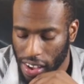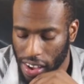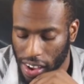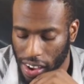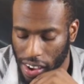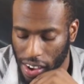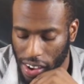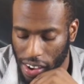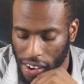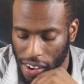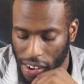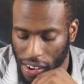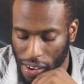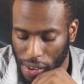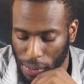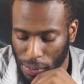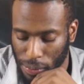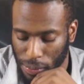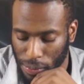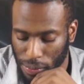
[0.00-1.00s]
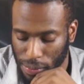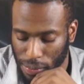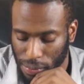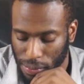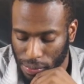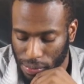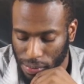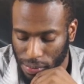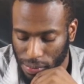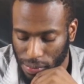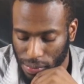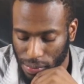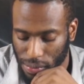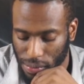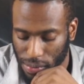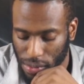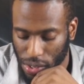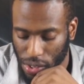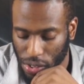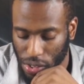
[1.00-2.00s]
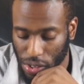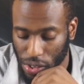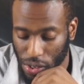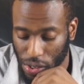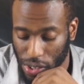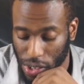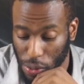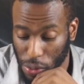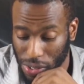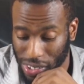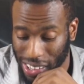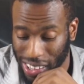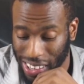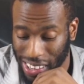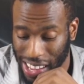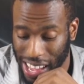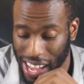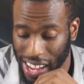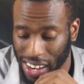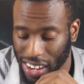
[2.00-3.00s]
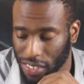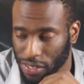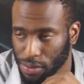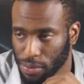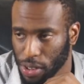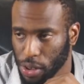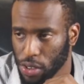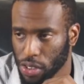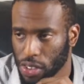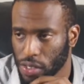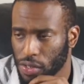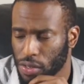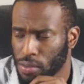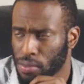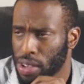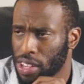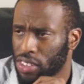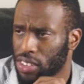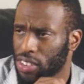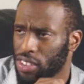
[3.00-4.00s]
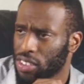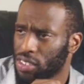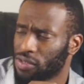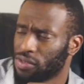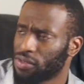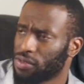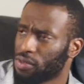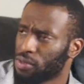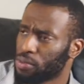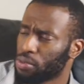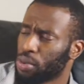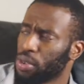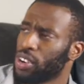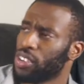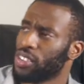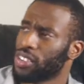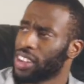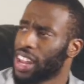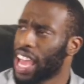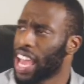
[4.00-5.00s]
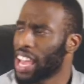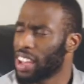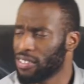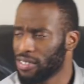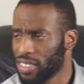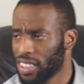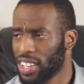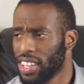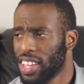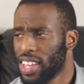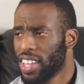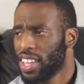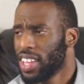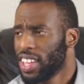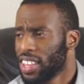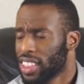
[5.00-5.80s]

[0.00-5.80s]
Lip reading: There was a lot of them. There was even mentions of Poison Ivy.